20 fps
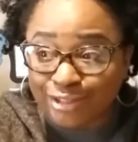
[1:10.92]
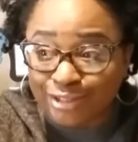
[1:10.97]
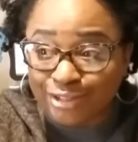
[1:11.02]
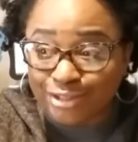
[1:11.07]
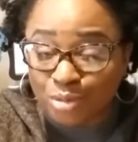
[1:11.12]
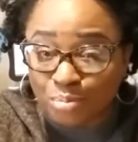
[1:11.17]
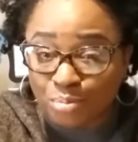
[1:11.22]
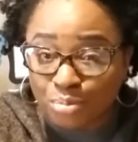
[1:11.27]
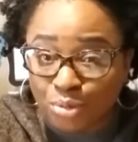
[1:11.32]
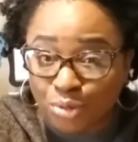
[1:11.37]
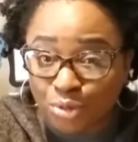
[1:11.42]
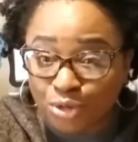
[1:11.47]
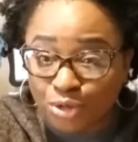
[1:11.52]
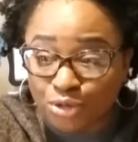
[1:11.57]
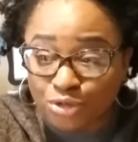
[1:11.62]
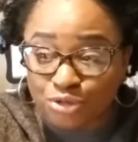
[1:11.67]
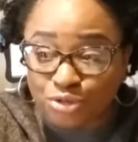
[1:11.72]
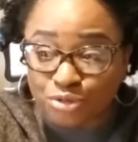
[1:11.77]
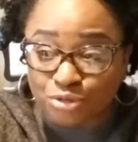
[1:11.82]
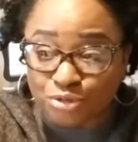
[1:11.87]

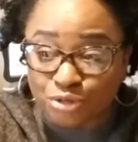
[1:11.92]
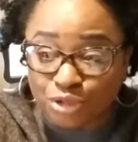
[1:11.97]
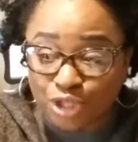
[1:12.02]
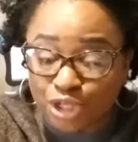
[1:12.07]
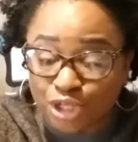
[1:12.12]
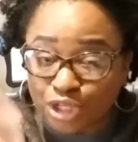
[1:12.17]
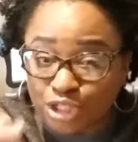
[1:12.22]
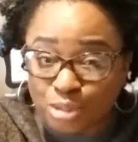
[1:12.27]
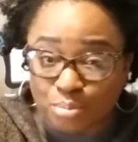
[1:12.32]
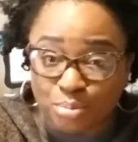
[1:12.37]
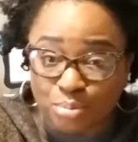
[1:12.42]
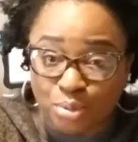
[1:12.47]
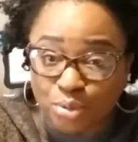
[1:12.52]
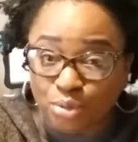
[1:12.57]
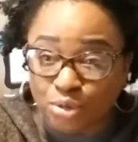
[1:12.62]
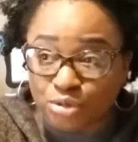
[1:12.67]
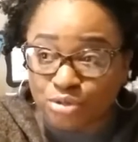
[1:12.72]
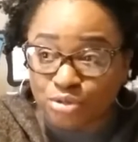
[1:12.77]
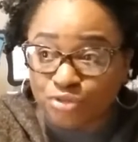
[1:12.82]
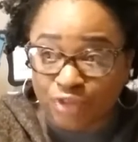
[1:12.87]
Supporters,
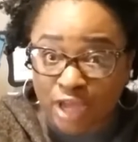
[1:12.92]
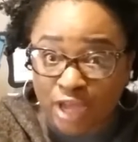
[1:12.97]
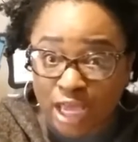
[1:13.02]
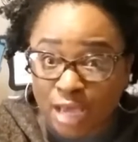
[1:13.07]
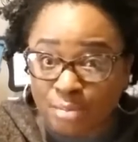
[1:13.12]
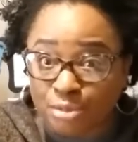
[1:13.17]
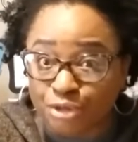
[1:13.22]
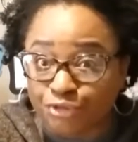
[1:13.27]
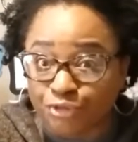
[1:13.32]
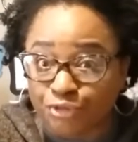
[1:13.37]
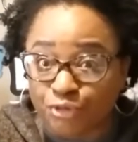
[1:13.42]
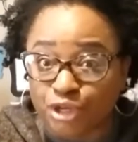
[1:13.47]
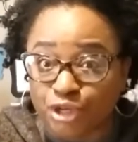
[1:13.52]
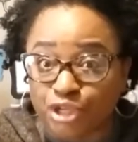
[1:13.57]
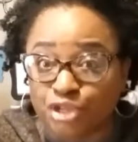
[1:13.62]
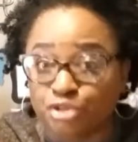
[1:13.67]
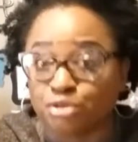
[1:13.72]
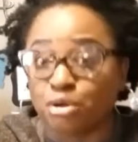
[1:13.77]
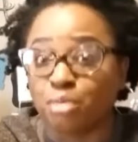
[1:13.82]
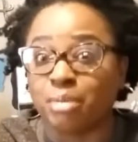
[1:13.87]
non-supporters, family,
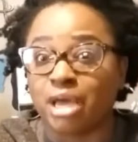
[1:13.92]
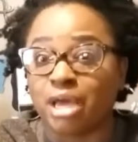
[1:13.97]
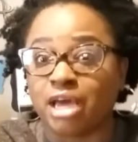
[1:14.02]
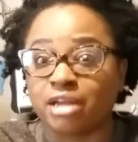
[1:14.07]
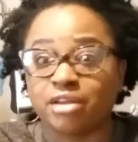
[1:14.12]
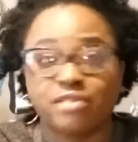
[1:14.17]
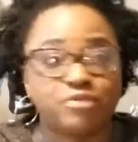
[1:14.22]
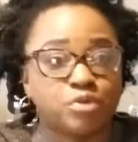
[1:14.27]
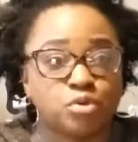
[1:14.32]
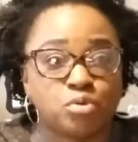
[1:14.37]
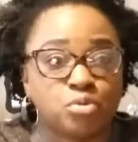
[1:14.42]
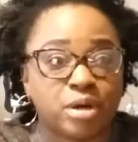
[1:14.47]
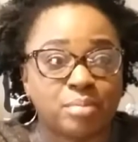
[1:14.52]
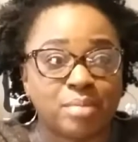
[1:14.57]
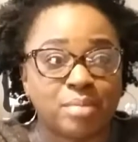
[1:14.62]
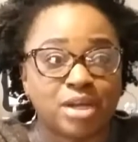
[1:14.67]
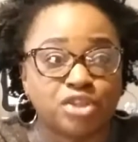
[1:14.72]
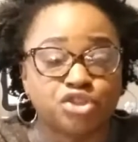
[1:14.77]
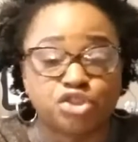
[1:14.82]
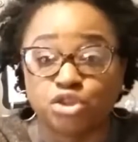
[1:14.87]
friends, no matter if it's one of
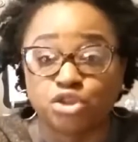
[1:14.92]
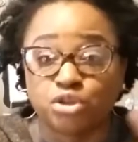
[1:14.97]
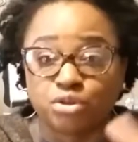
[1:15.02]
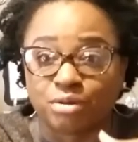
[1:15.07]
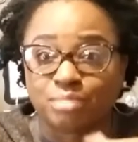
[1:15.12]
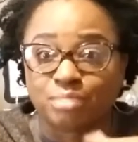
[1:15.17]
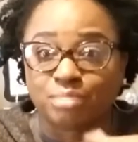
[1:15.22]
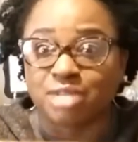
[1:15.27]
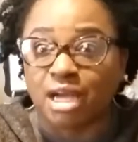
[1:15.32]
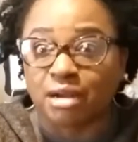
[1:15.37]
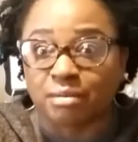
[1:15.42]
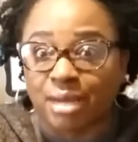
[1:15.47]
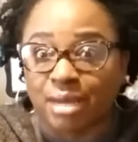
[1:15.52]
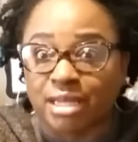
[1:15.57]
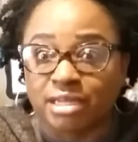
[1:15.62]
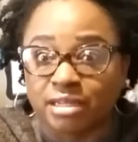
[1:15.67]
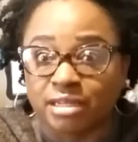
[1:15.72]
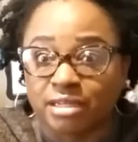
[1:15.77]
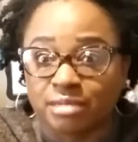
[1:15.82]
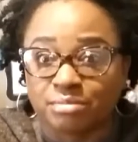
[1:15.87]
my children, I'm talking
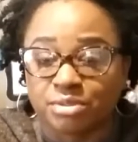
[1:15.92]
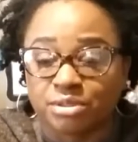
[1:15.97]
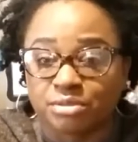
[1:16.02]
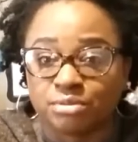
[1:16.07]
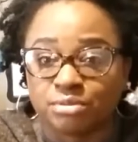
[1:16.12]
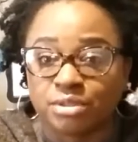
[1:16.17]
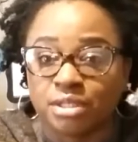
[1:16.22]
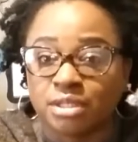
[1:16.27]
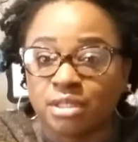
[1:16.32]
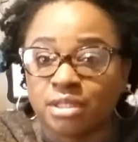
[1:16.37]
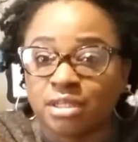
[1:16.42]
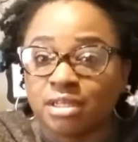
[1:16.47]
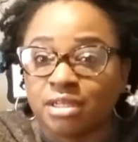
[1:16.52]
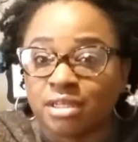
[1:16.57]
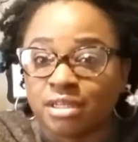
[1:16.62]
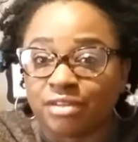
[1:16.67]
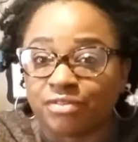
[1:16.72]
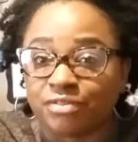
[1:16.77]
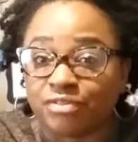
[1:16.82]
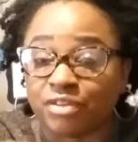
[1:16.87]
about them too.
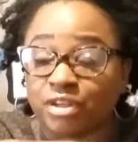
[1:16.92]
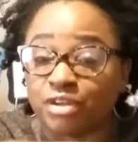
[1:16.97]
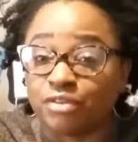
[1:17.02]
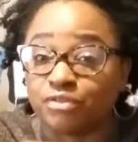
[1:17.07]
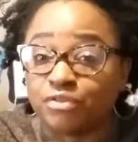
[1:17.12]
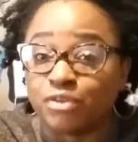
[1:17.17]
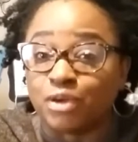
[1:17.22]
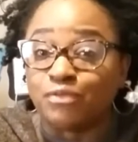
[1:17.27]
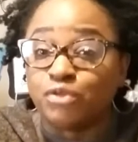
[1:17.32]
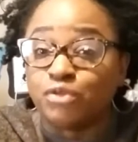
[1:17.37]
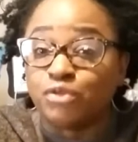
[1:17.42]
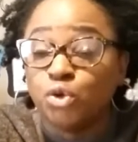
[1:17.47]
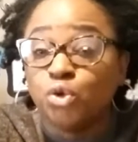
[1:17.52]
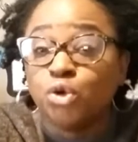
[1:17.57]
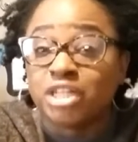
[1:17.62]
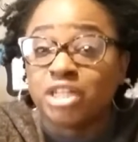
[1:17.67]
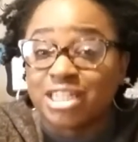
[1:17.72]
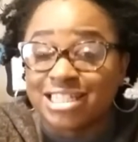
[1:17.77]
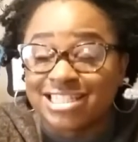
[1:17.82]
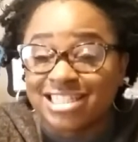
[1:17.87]
If, if, if you
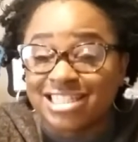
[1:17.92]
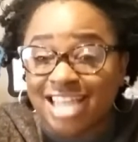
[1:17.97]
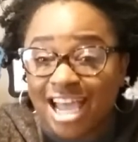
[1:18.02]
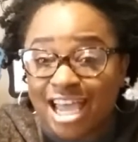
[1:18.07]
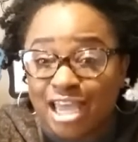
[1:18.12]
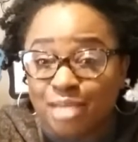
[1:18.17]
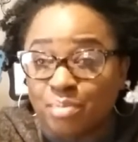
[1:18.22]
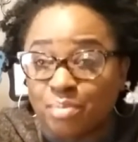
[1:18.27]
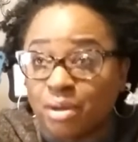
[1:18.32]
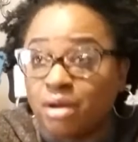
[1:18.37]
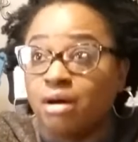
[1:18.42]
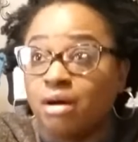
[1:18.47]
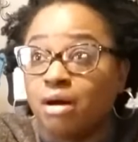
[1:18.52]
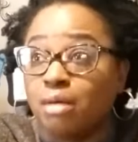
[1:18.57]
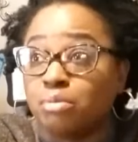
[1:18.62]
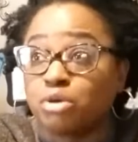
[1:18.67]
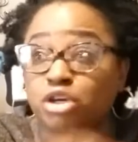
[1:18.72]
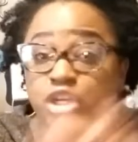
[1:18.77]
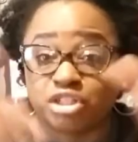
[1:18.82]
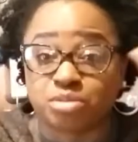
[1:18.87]
are this type
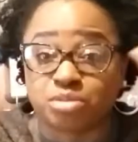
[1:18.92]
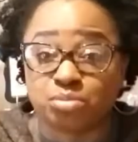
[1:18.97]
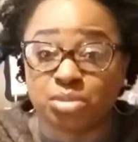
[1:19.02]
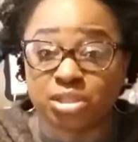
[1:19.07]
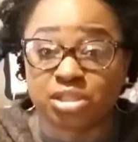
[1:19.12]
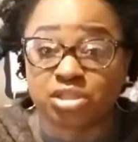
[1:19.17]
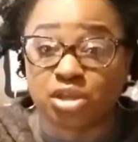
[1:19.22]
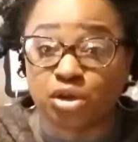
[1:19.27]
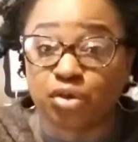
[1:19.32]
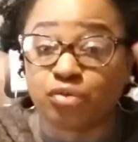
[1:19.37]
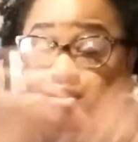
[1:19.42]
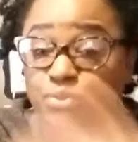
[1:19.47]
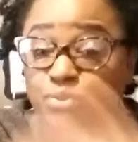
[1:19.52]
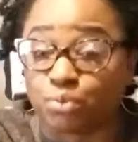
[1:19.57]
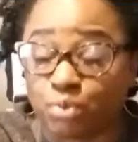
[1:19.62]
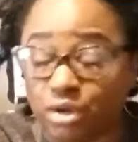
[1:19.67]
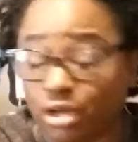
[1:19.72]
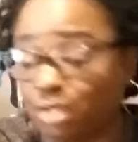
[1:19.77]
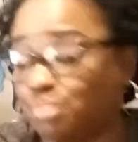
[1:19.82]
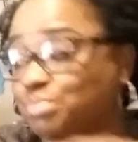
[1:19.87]
um, customer service
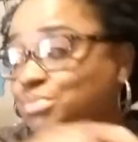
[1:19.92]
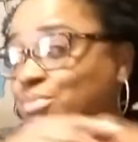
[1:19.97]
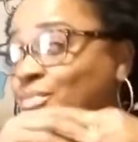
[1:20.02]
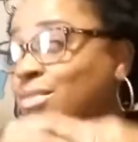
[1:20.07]
rep,